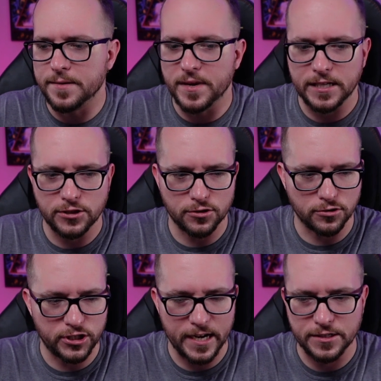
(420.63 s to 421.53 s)
making sure
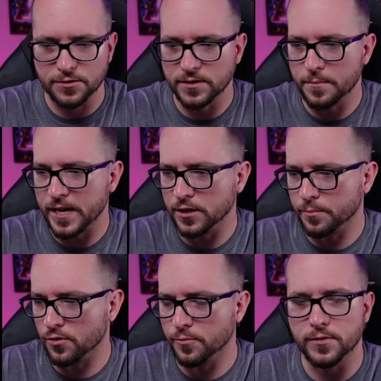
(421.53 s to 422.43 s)
checks are in the mail
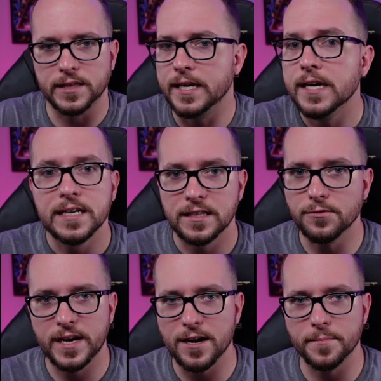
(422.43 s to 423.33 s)
appropriately. They don't
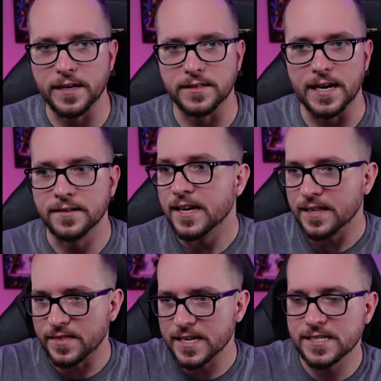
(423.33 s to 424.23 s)
care about that.
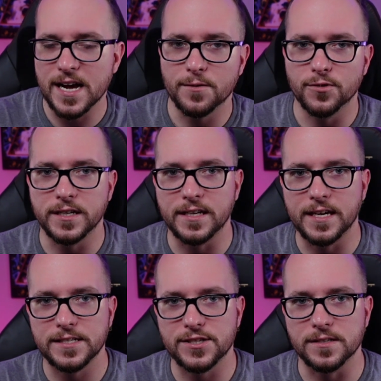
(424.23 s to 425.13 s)
That's not what
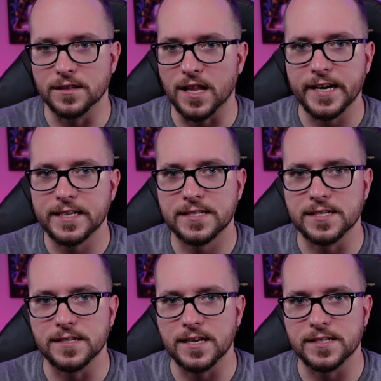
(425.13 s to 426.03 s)
gets likes
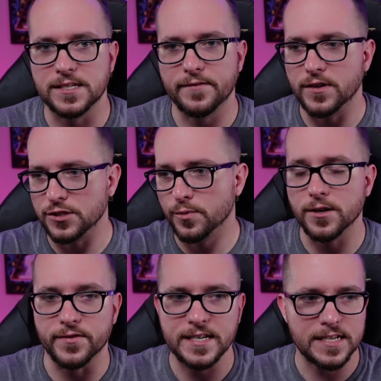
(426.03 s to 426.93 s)
and stuff on Twitter.
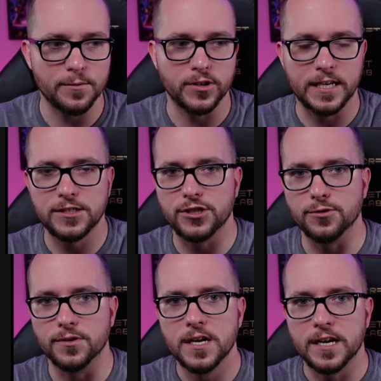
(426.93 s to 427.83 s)
That's not what gets
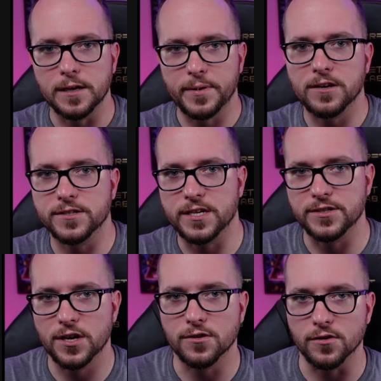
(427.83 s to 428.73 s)
you an appearance on
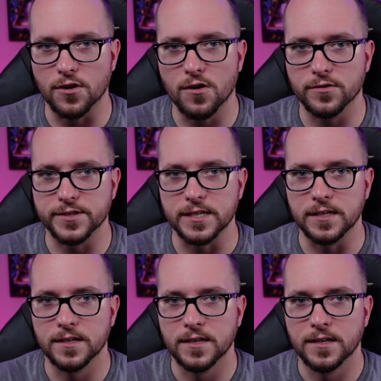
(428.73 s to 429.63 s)
Tucker Carlson.